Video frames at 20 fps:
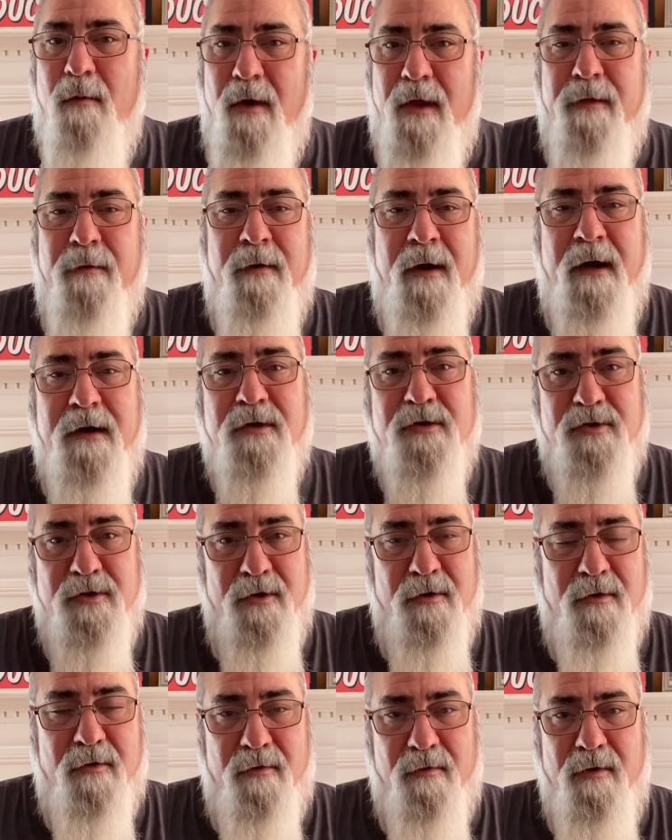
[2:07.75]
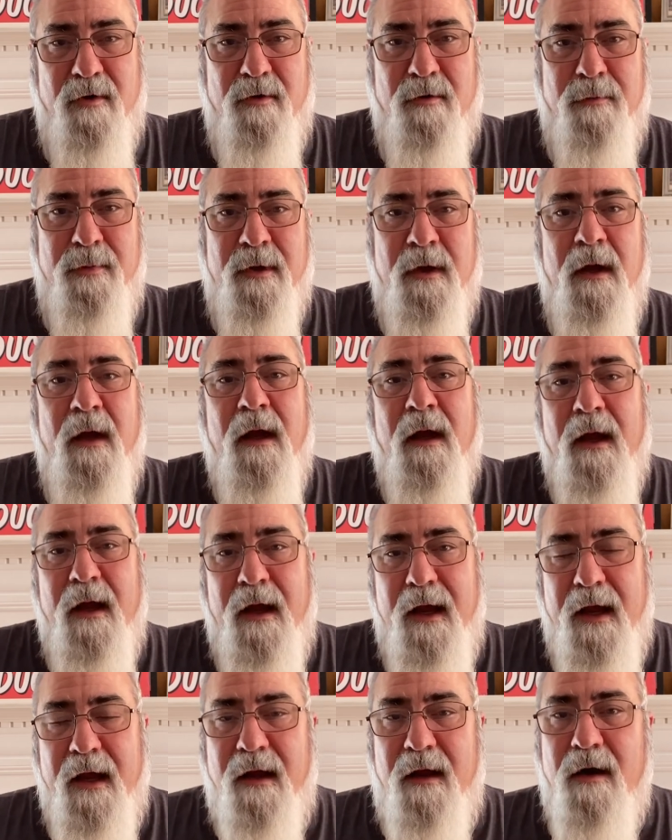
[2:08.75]
whether or not it's your group,
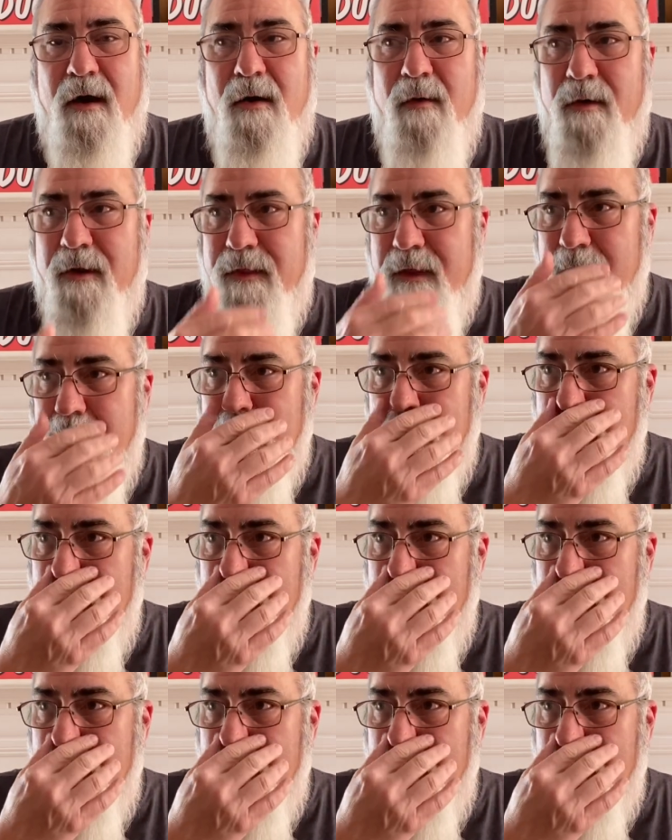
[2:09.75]
and go with it.